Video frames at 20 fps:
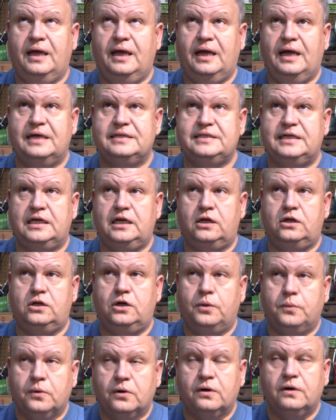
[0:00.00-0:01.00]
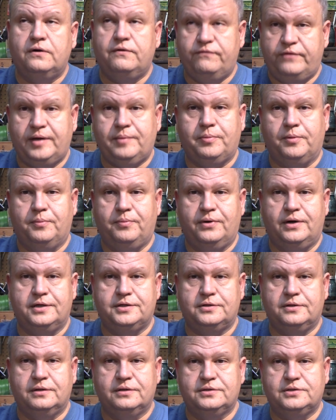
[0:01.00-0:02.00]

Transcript: has a lower vapor pressure.